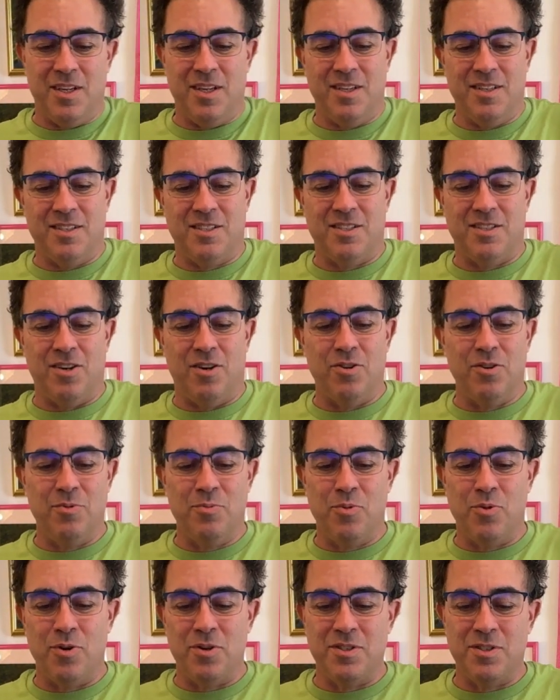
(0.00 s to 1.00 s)
Starter
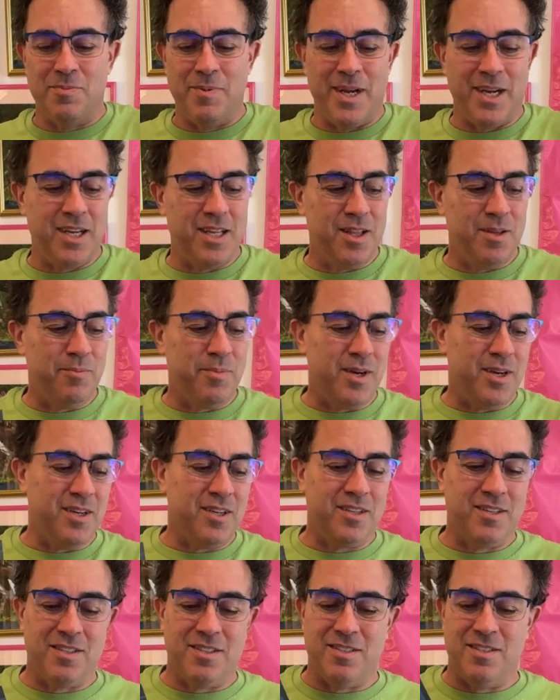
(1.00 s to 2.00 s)
boards back in the
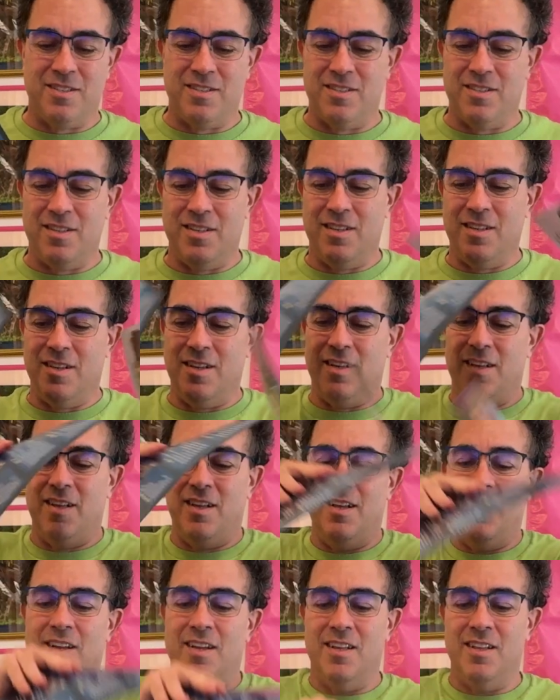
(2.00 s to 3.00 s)
box.
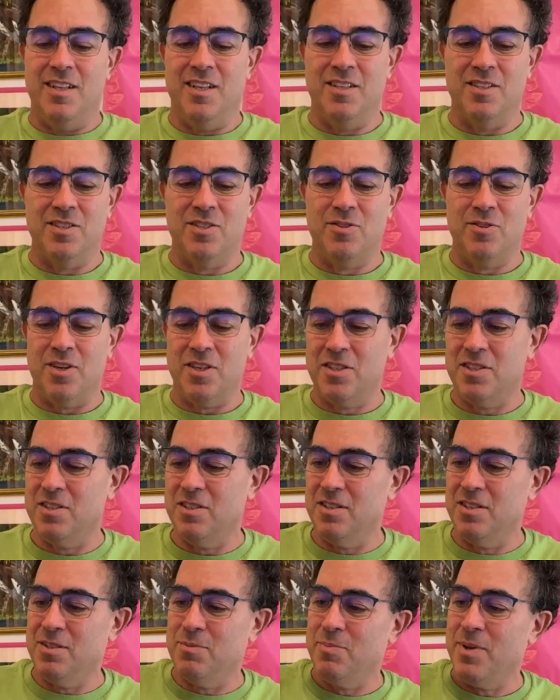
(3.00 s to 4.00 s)

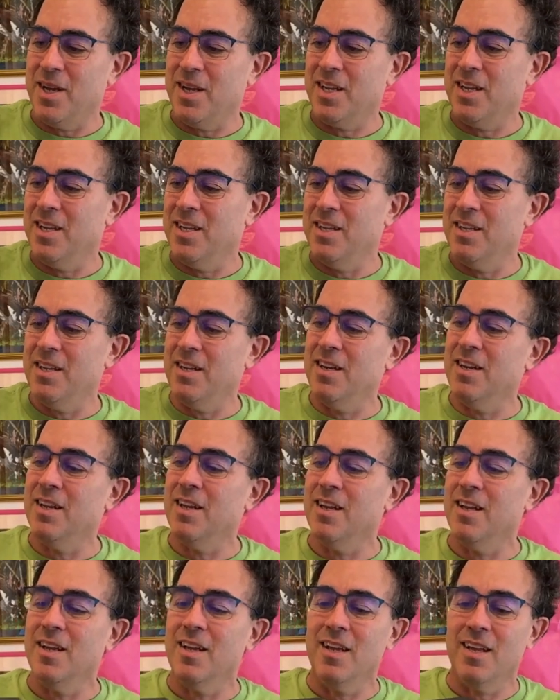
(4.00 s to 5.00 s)
Instructions back in.
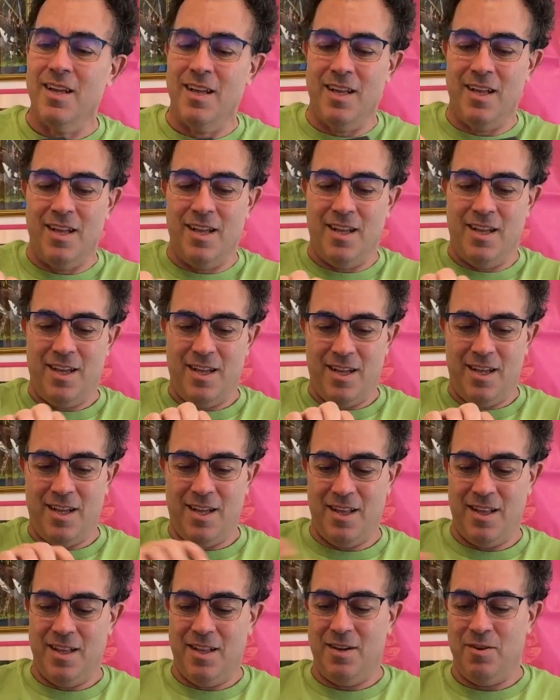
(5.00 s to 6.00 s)
And
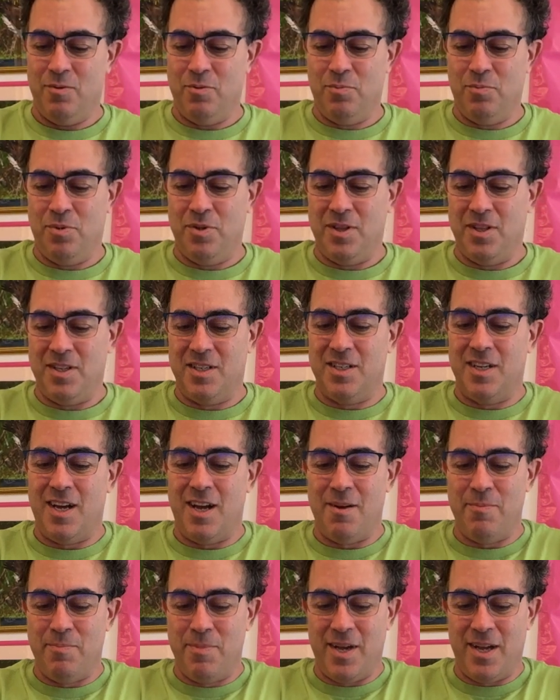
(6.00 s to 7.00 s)
then
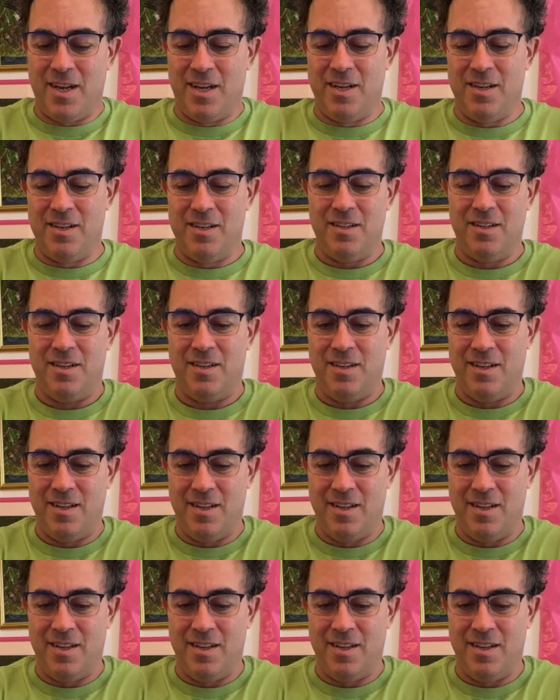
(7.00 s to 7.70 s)
top back on.